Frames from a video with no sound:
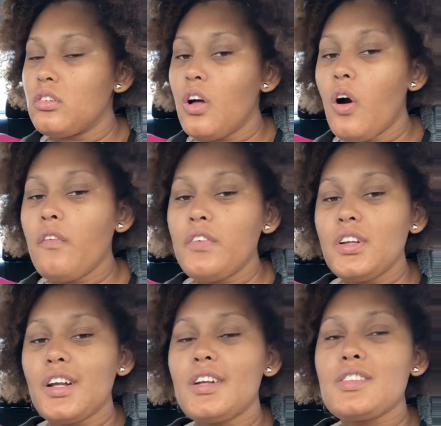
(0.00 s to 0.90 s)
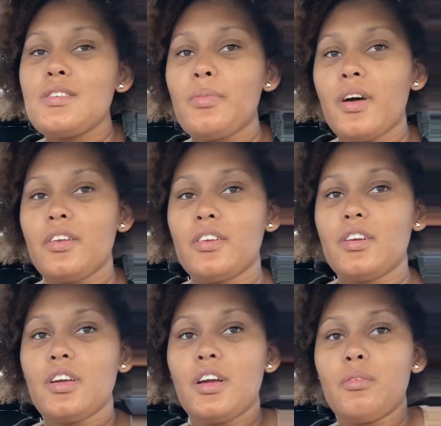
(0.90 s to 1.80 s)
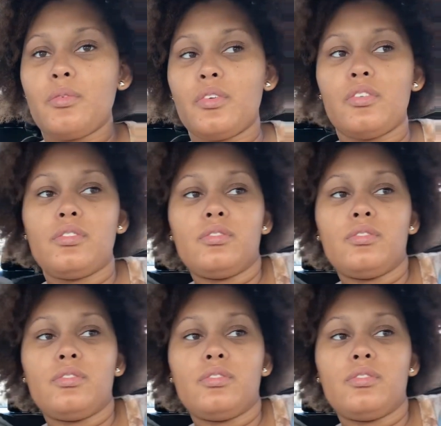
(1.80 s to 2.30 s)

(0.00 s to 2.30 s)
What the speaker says: Hopefully that doesn't bother the camera.